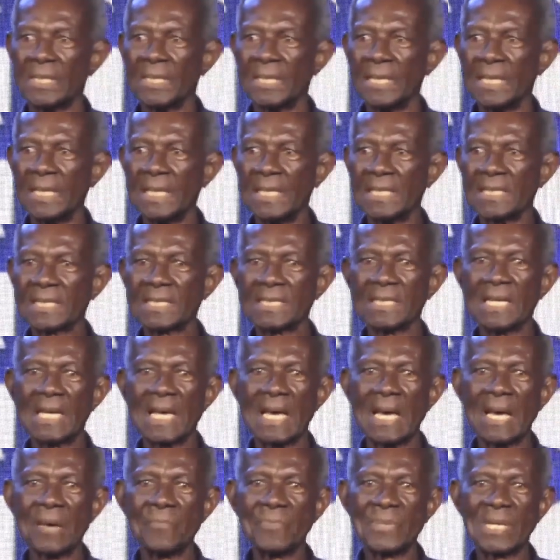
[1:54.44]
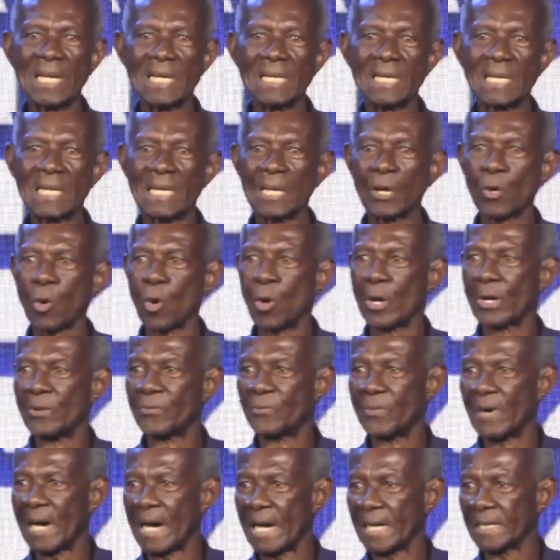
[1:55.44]
is eminently
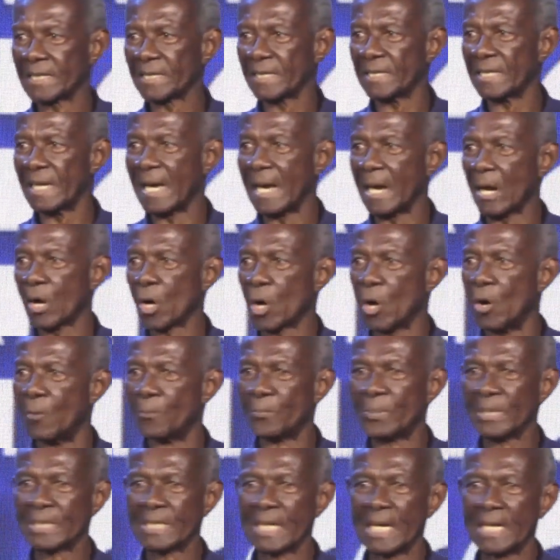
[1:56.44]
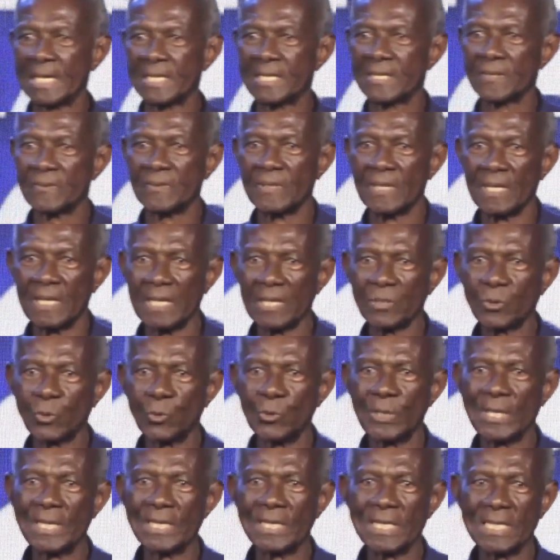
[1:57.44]
qualified and competent to
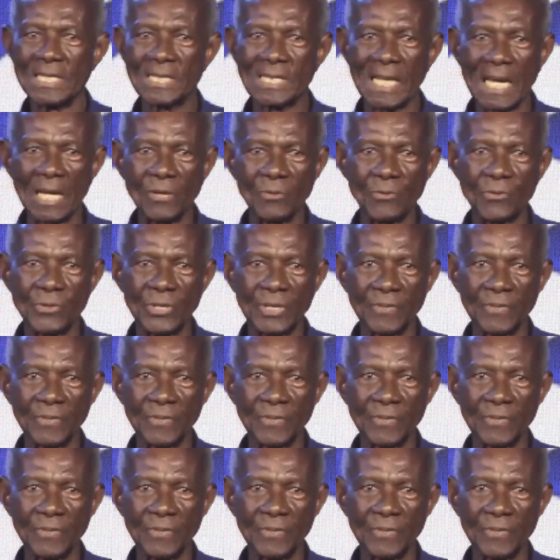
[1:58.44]
lead this country.